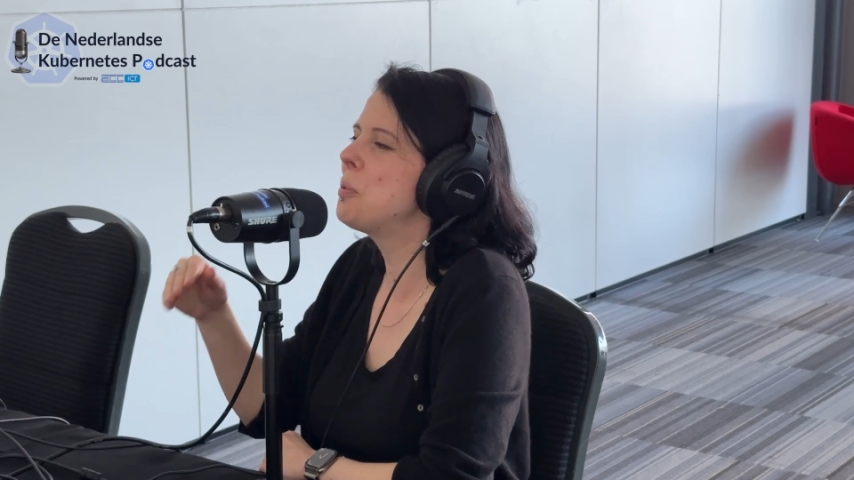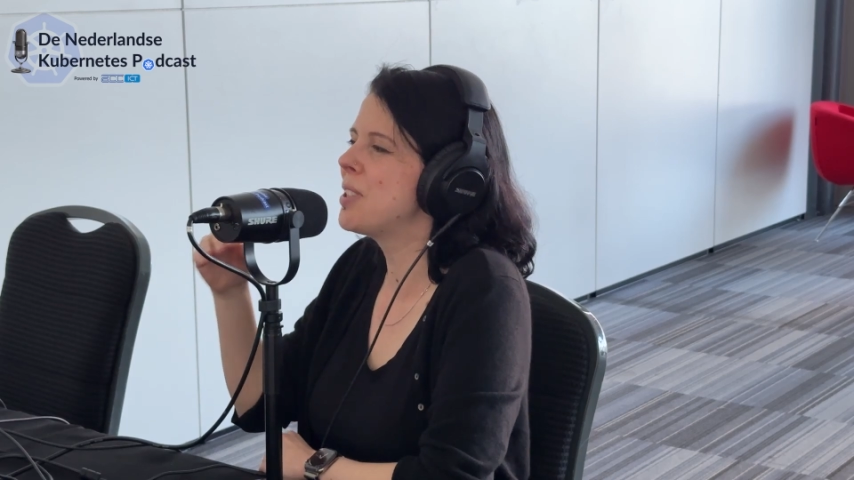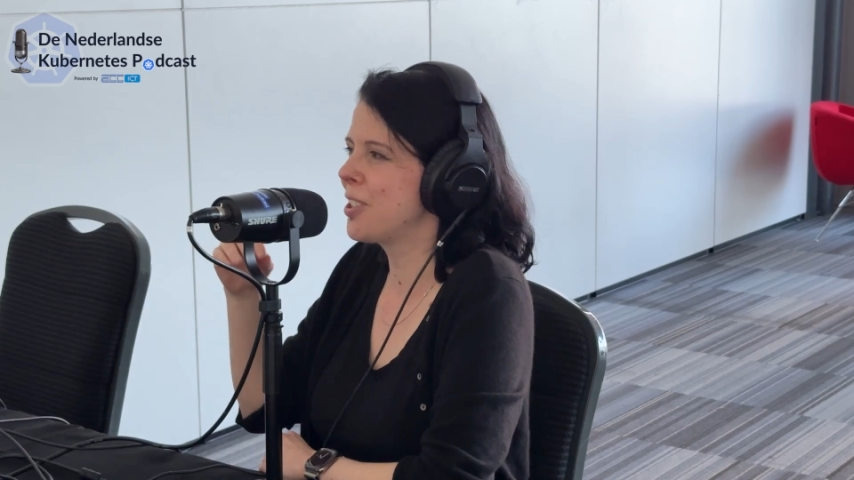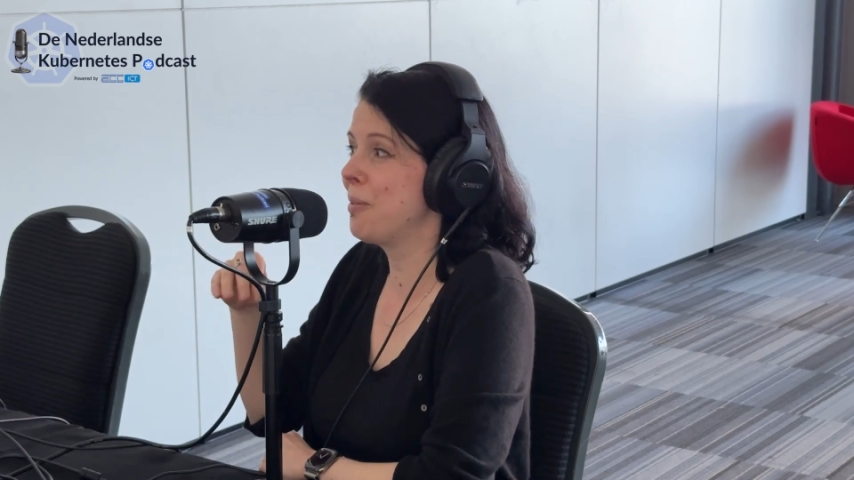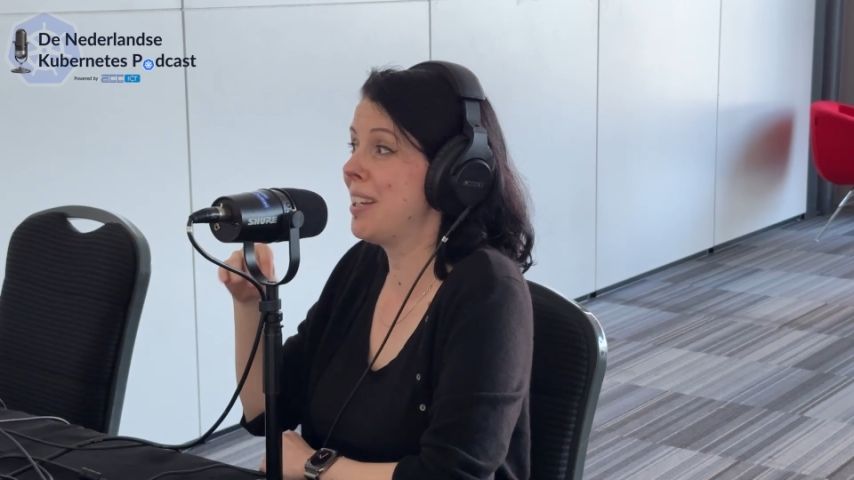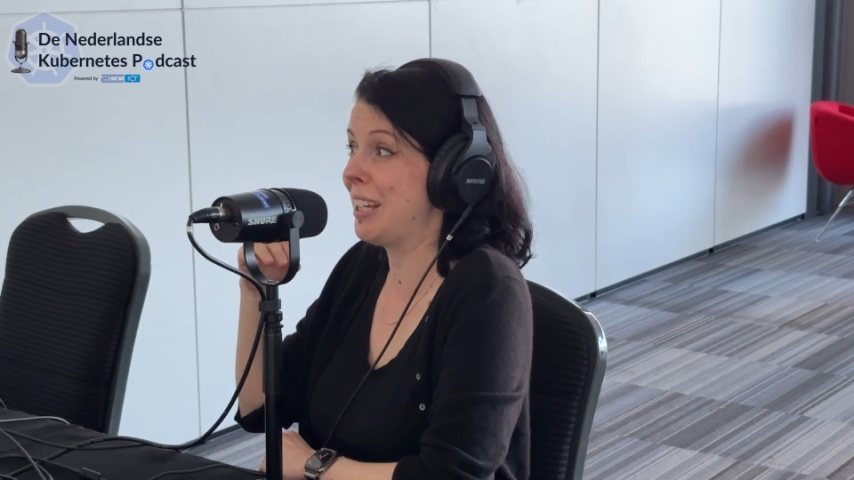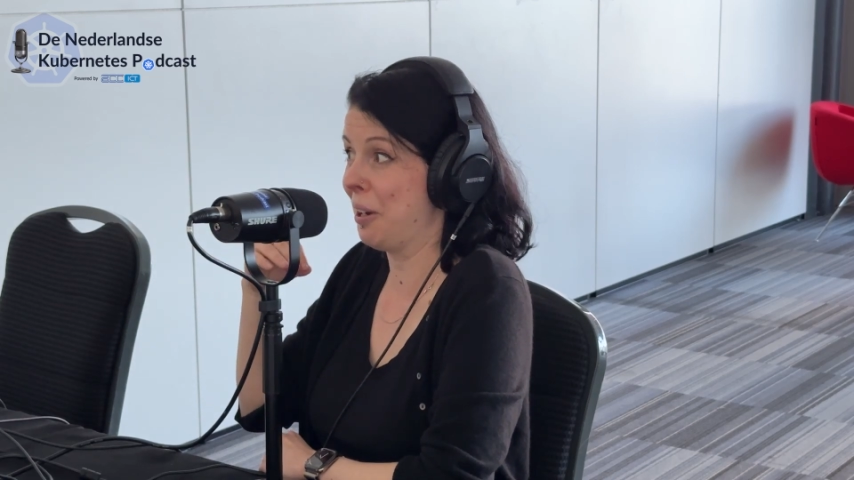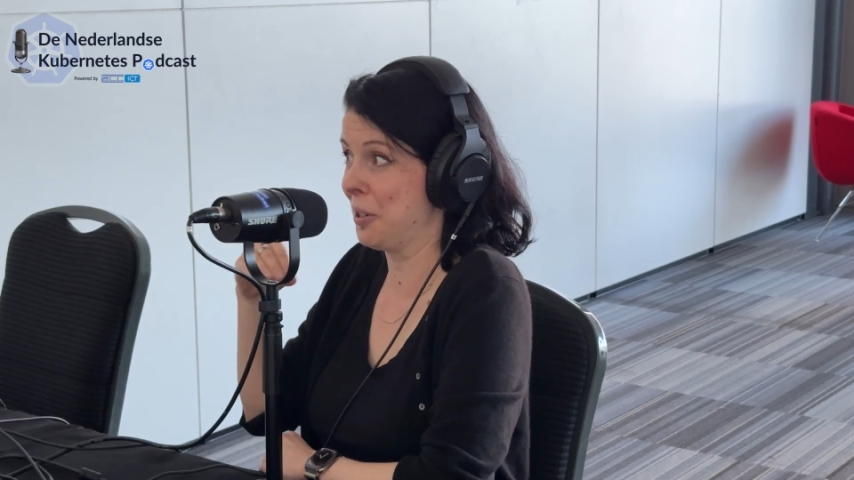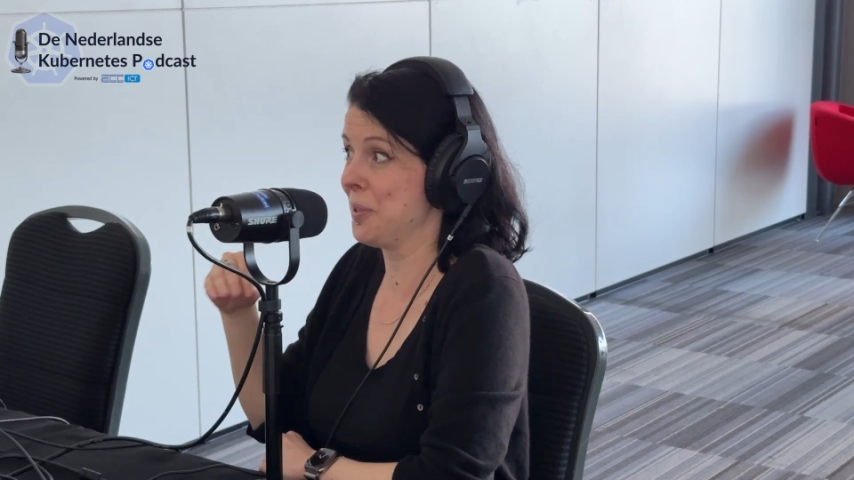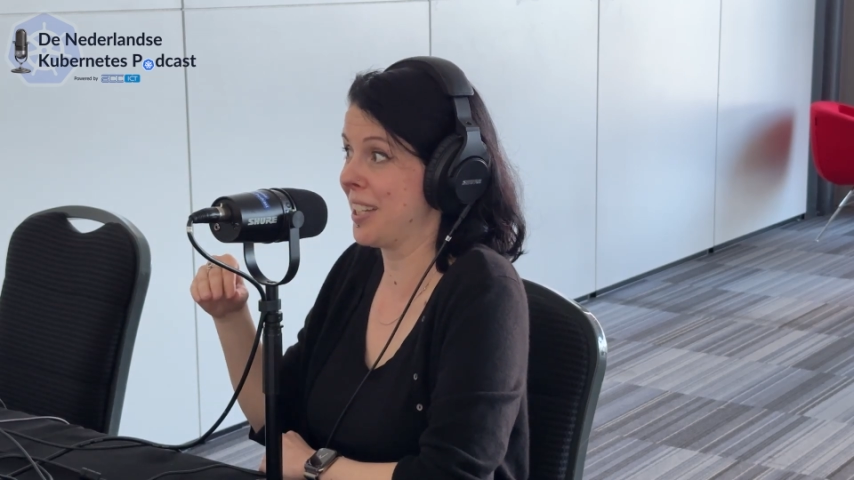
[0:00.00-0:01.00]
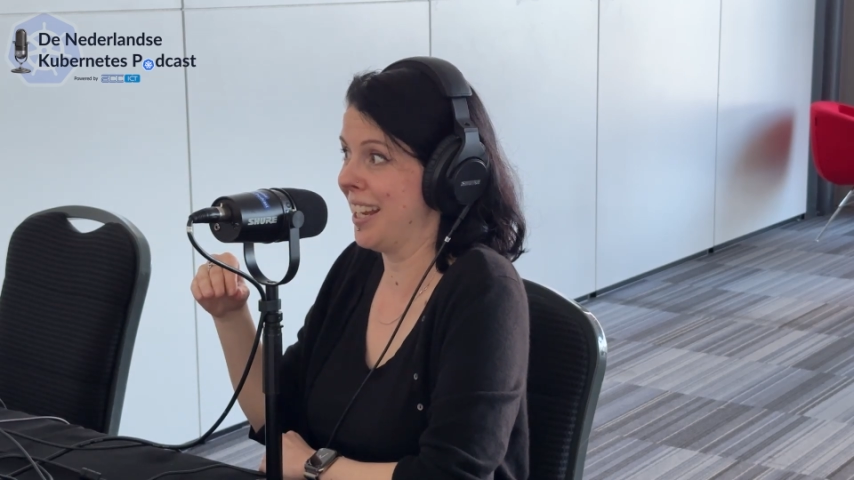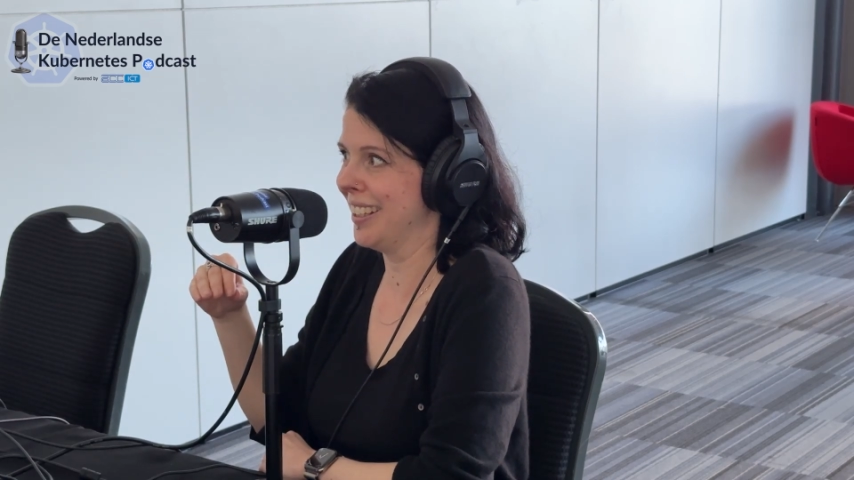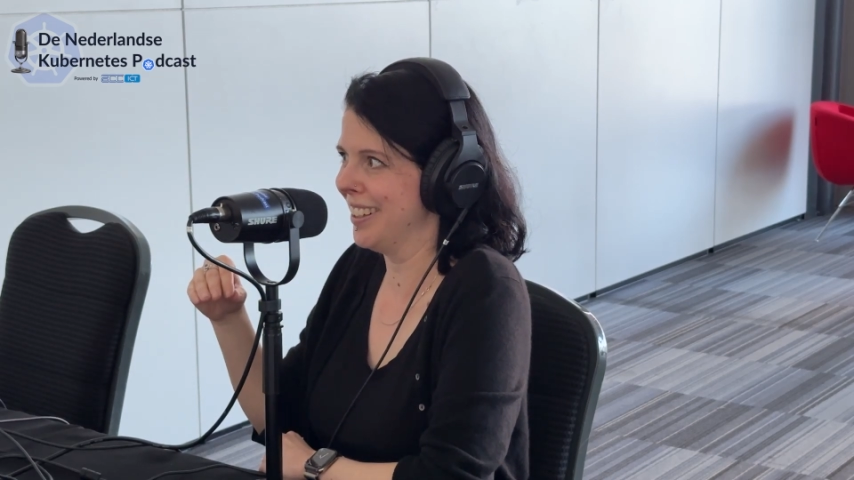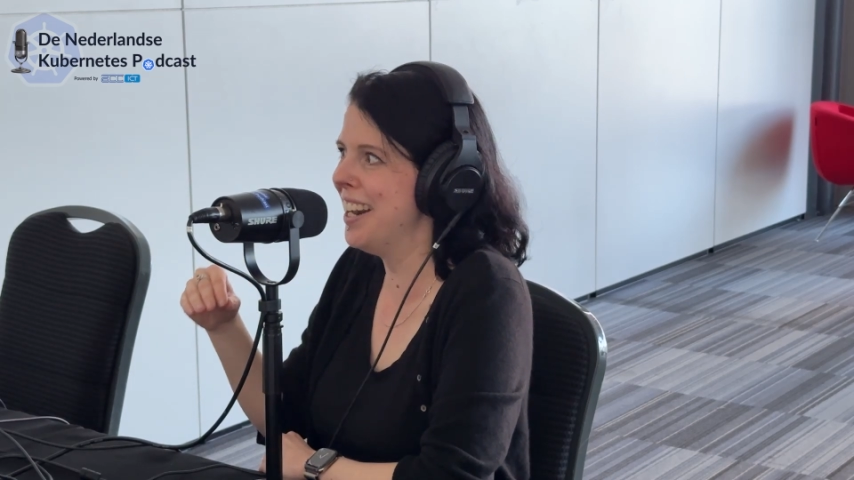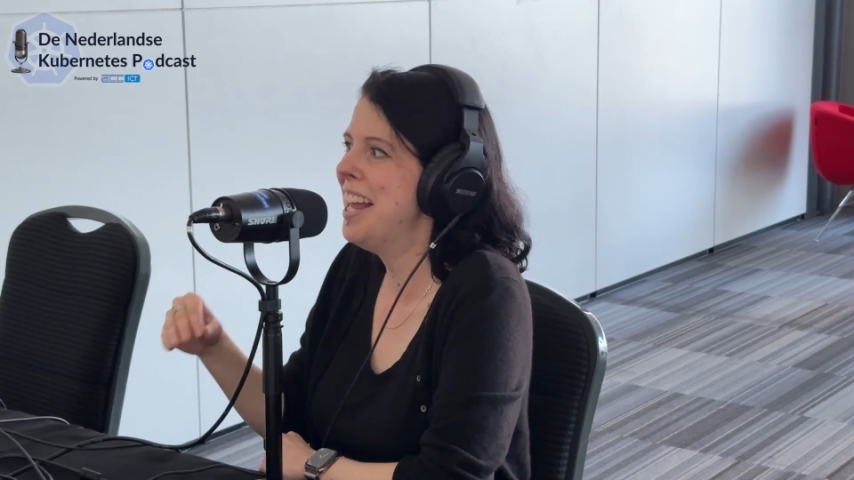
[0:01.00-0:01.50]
wants to write the auto-scaler